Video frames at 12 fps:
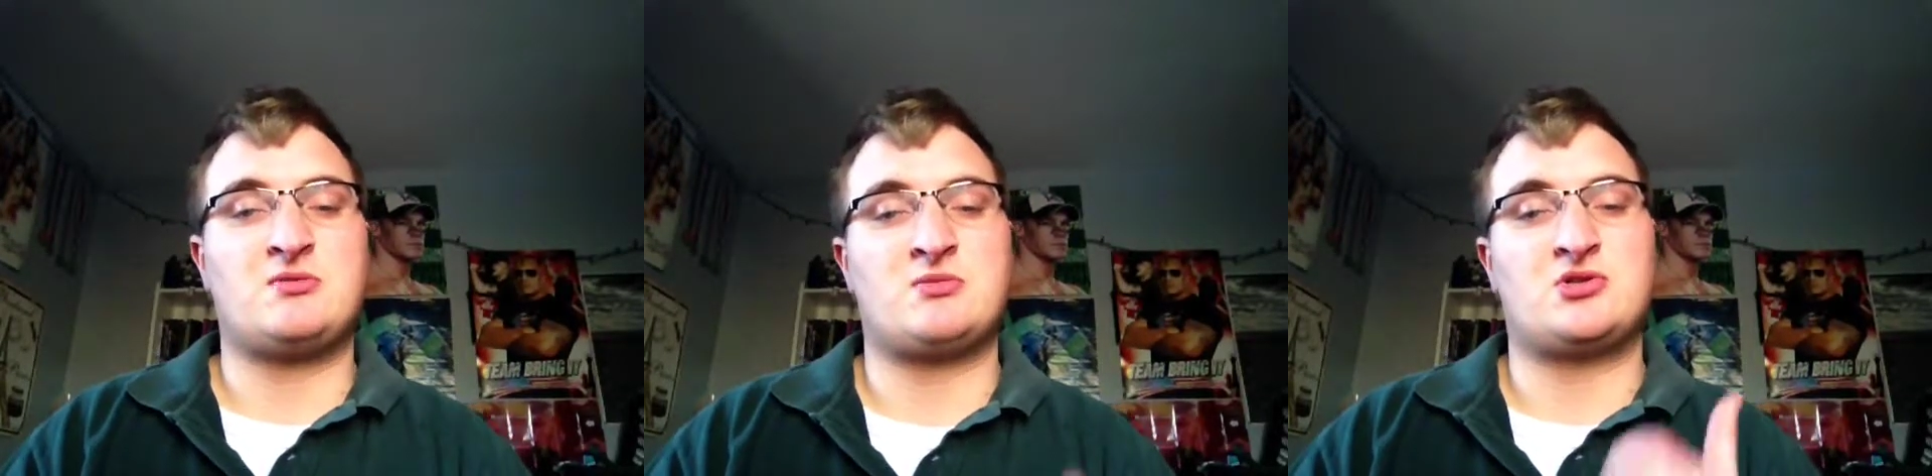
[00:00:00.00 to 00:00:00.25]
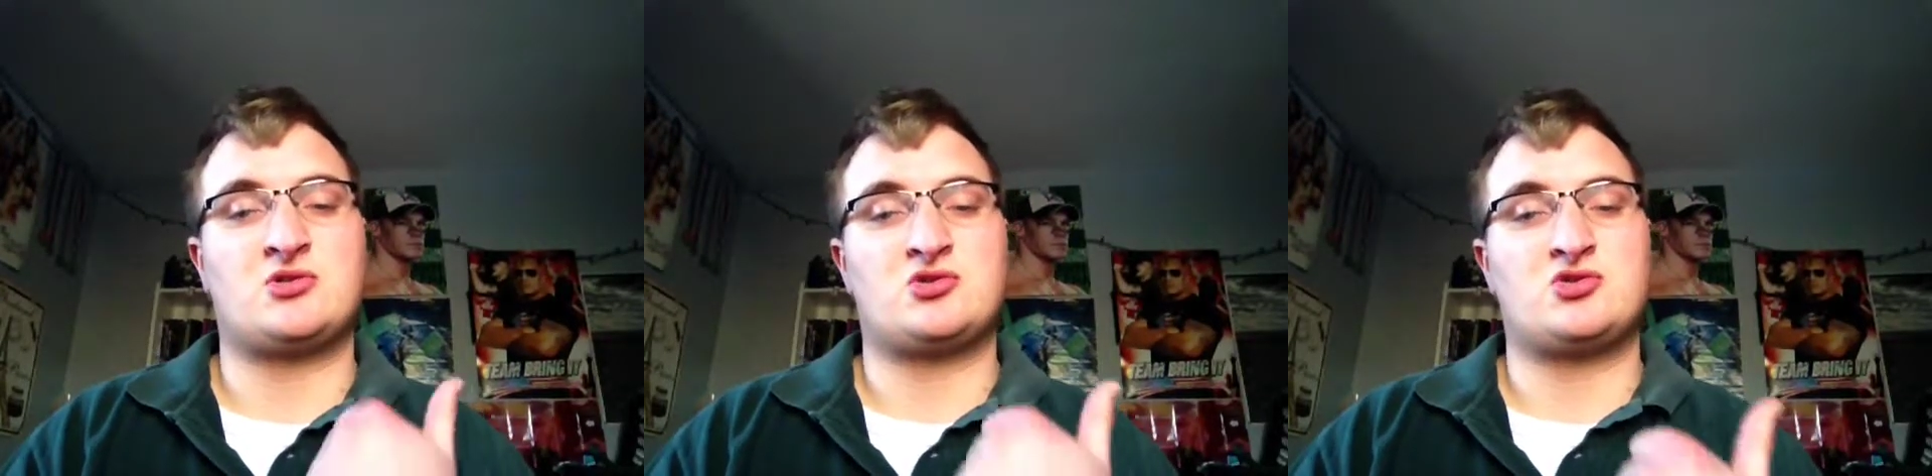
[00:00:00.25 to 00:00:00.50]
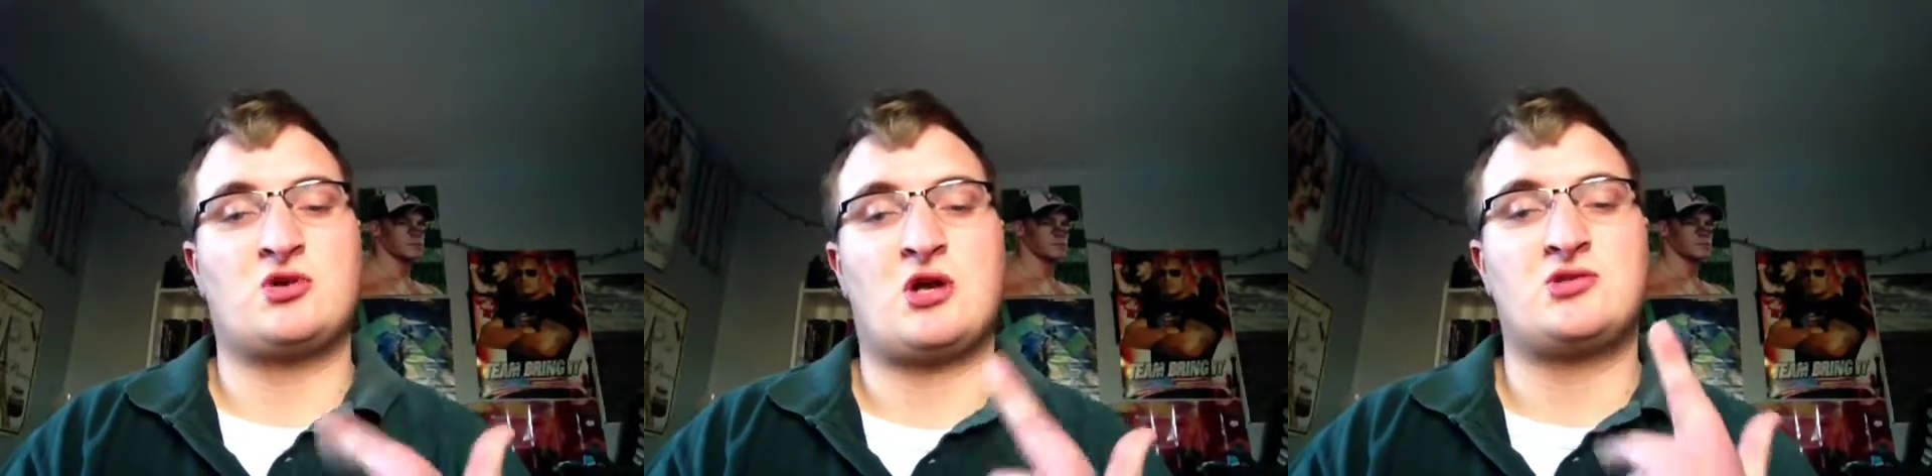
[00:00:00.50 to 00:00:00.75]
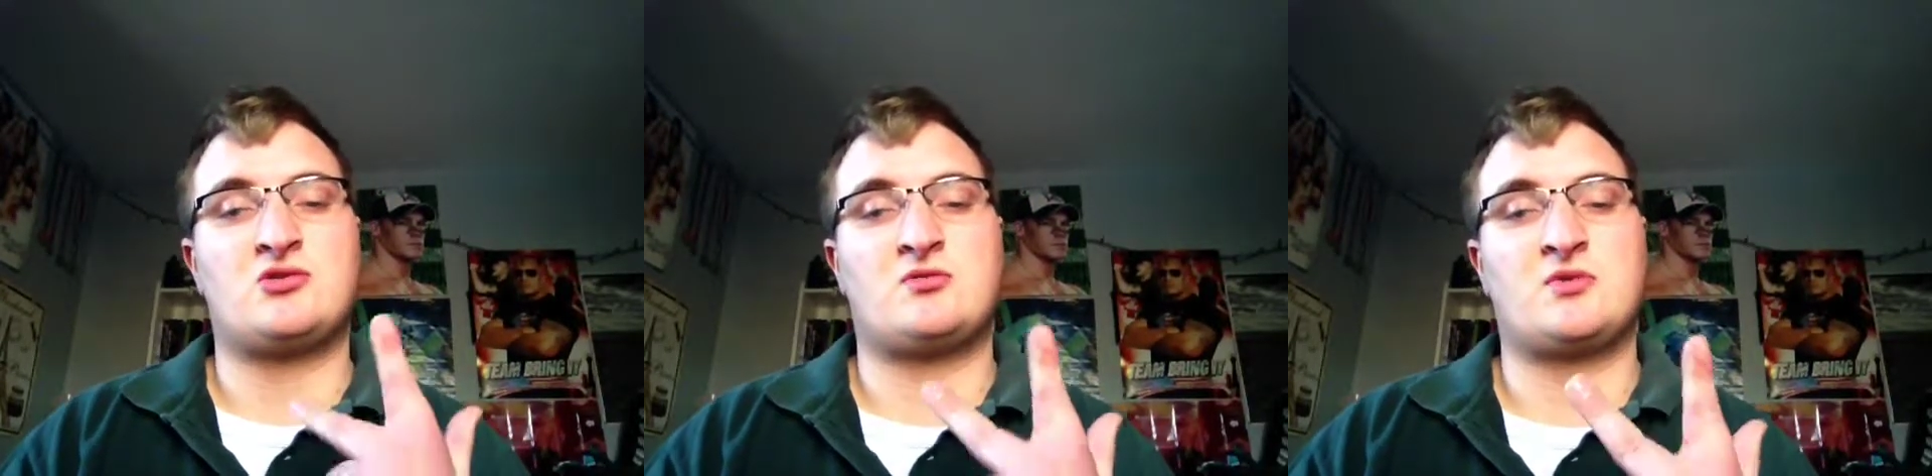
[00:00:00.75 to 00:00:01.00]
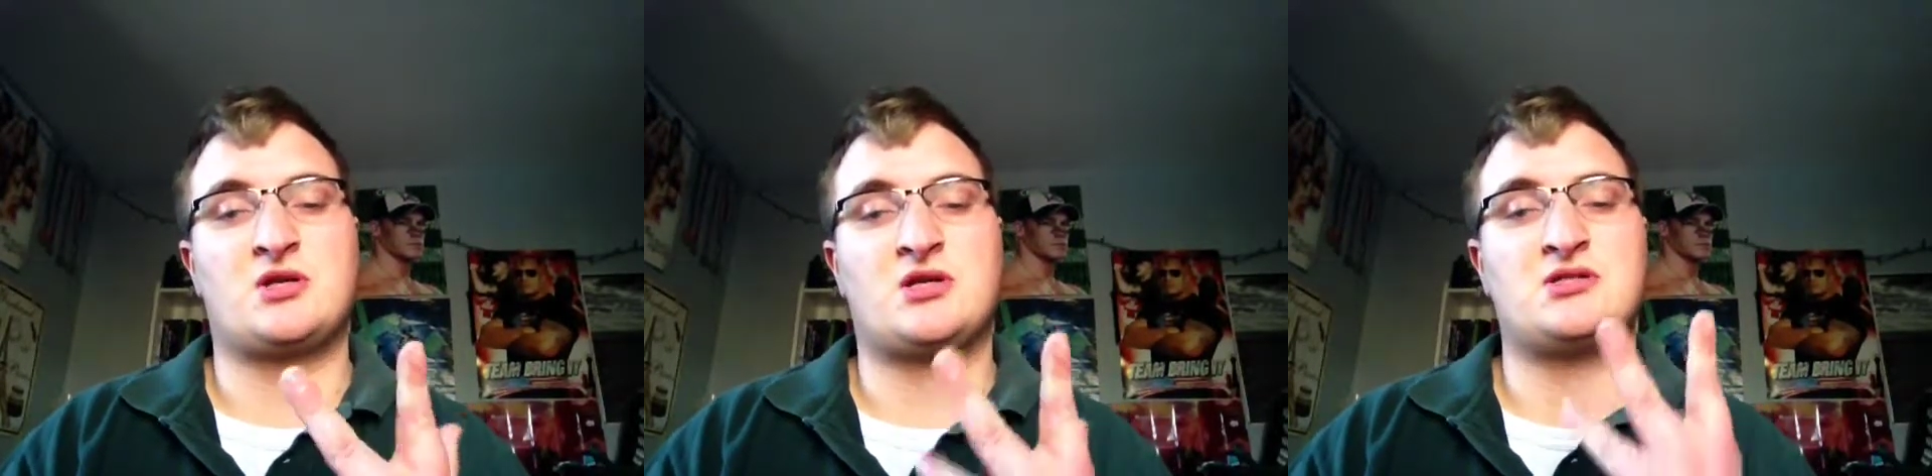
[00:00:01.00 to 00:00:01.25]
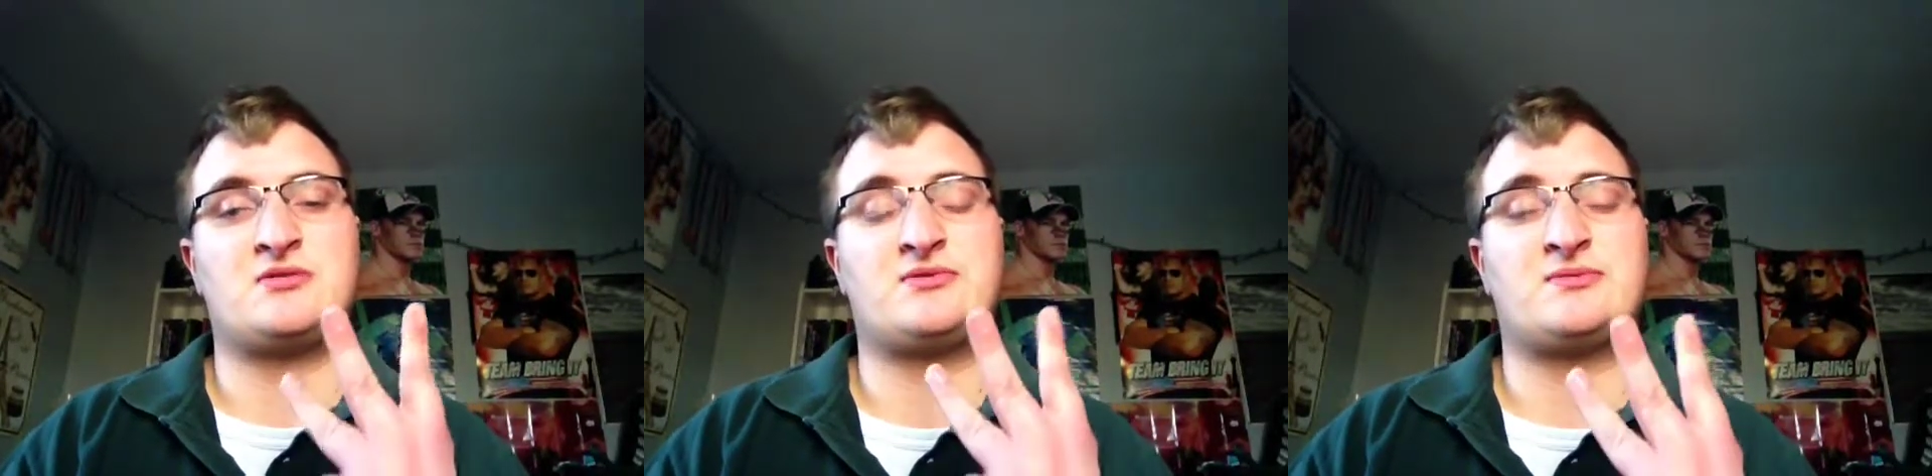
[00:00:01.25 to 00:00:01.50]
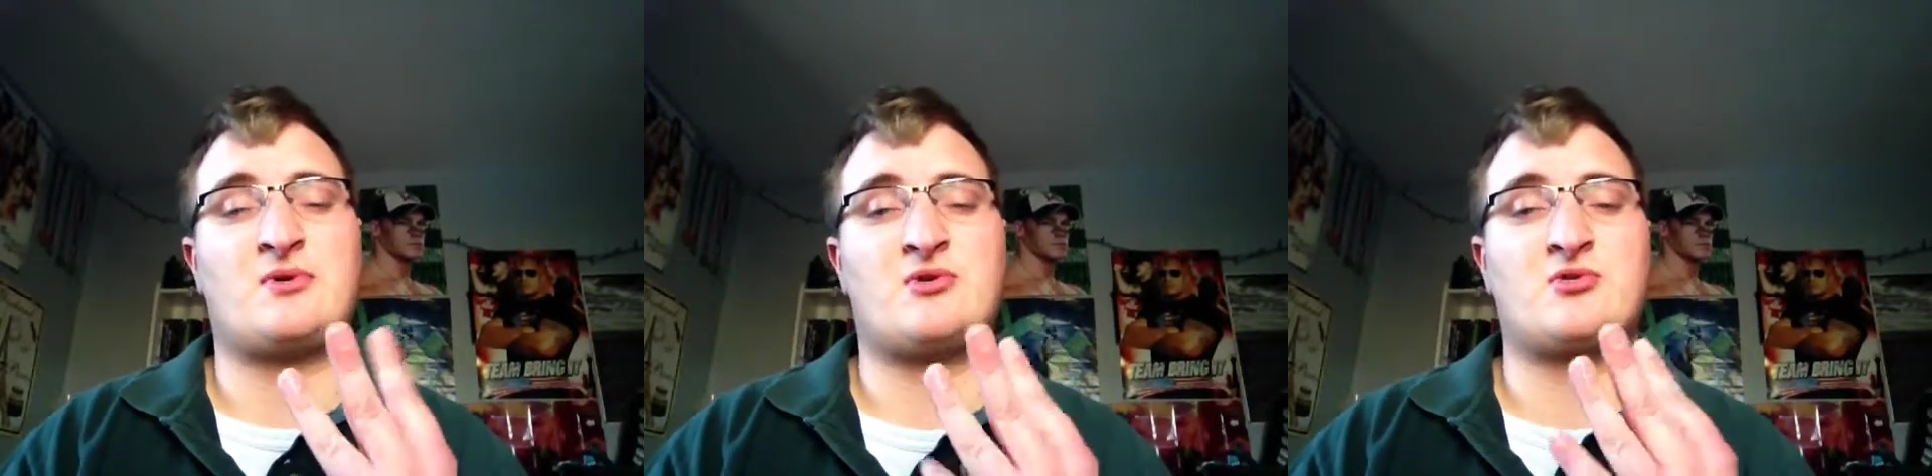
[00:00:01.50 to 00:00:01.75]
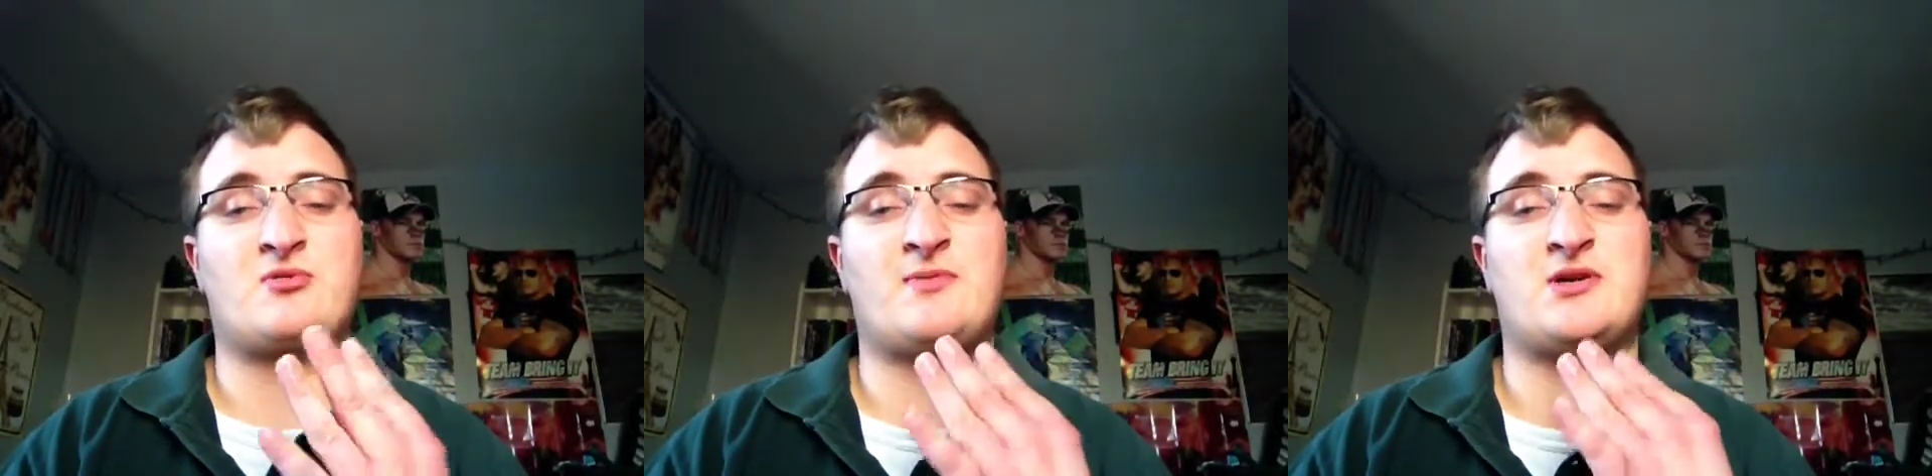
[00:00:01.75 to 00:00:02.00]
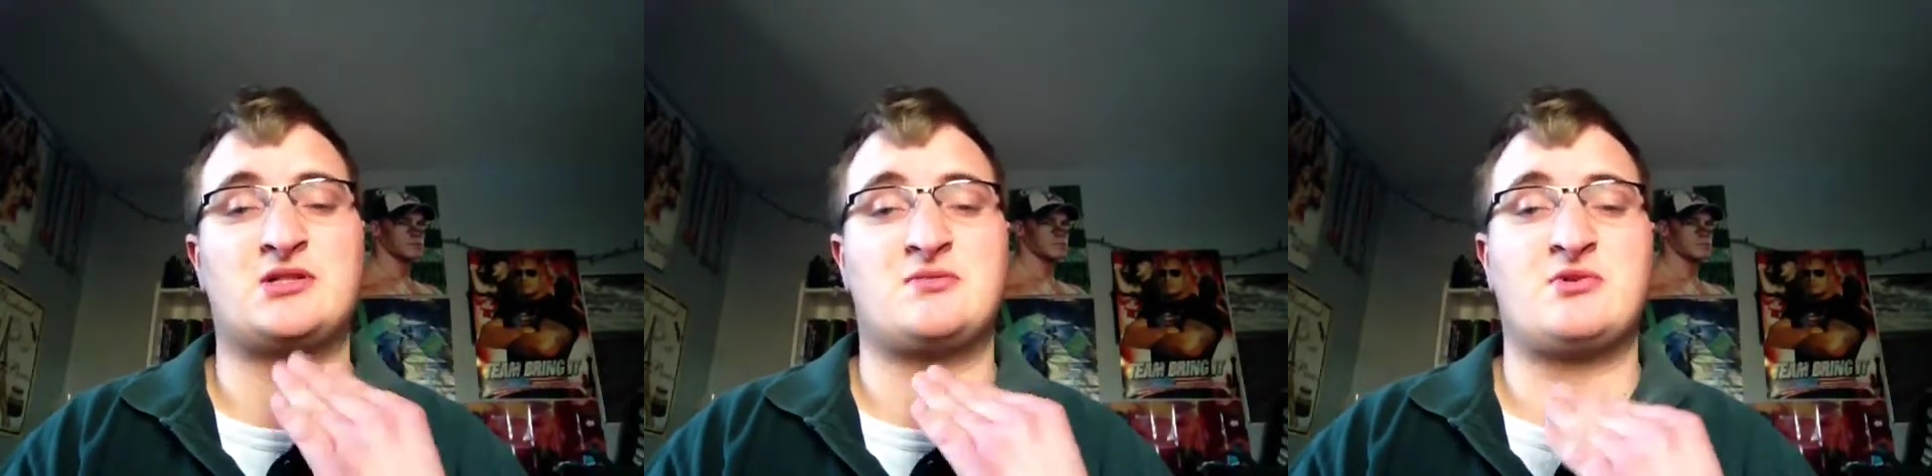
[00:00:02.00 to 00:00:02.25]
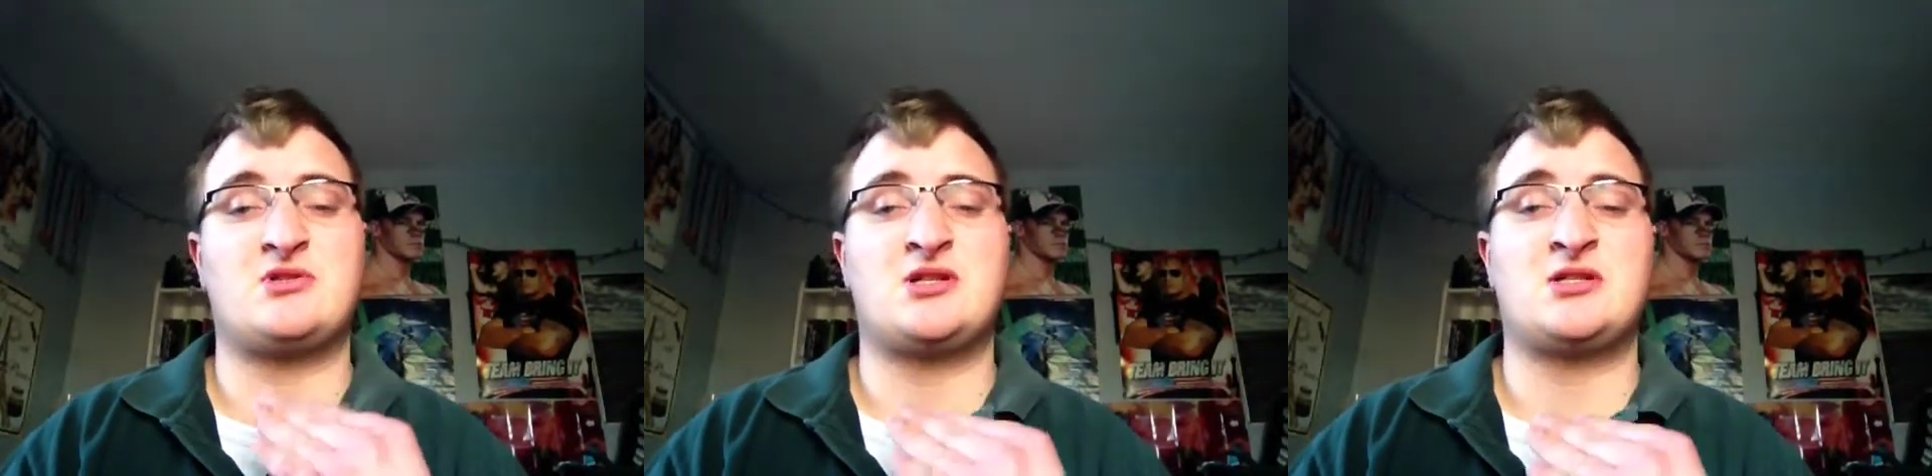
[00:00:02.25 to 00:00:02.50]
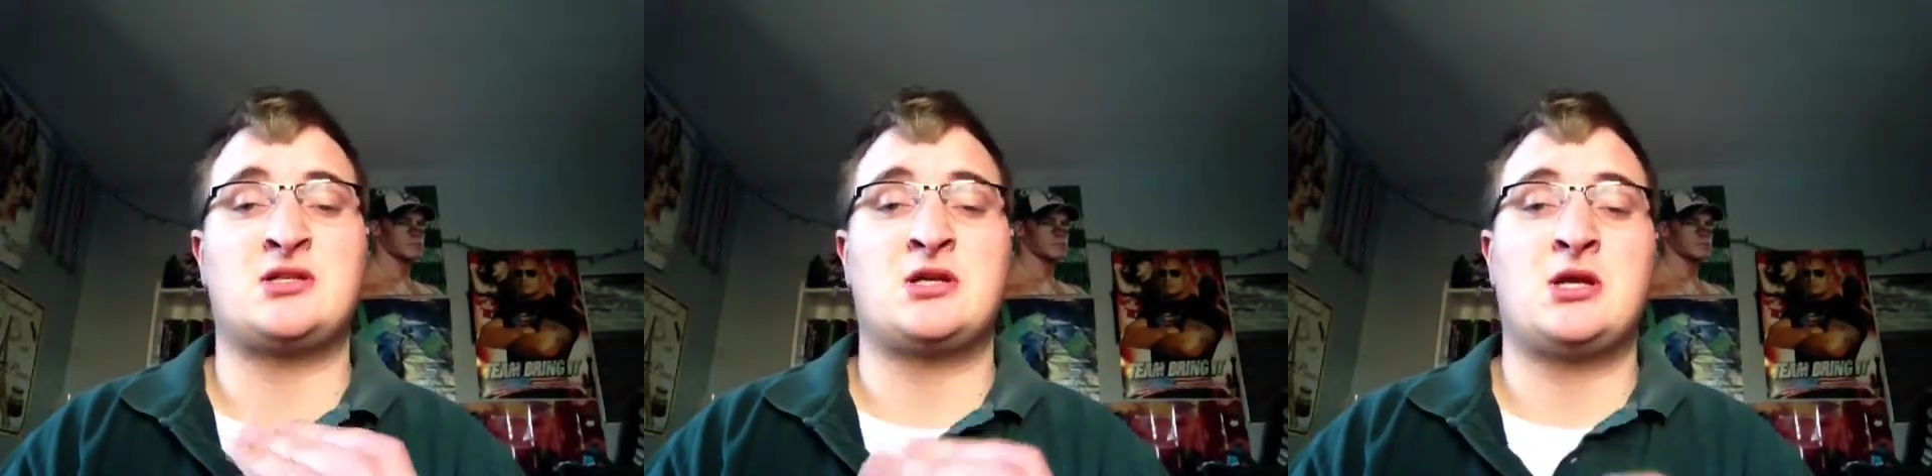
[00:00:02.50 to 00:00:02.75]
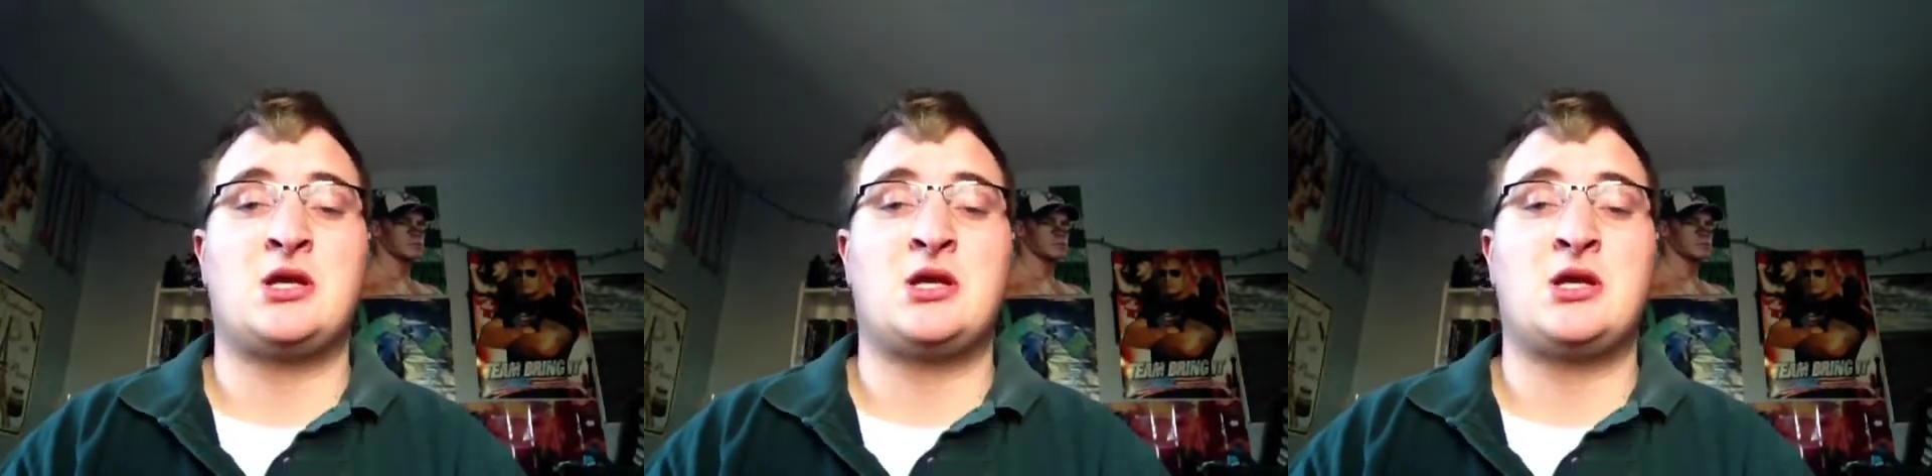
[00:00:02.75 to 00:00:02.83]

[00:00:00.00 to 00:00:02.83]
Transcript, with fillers: Make sure to subscribe, turn notifications, follow plus my Google Plus,